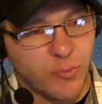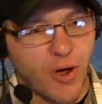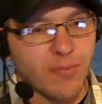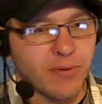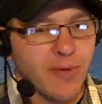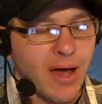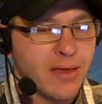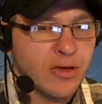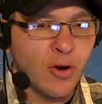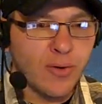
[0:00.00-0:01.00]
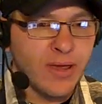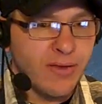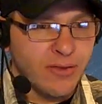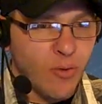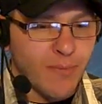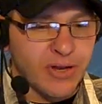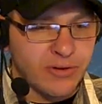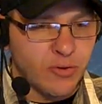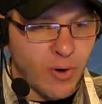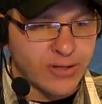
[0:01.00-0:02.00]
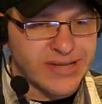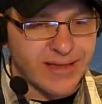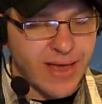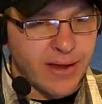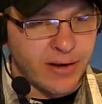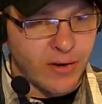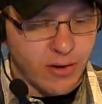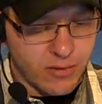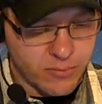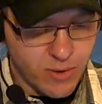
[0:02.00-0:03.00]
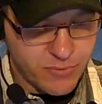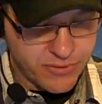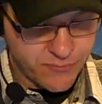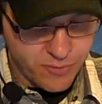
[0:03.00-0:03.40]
No problem. You know, do you want to take that, and I'll run with it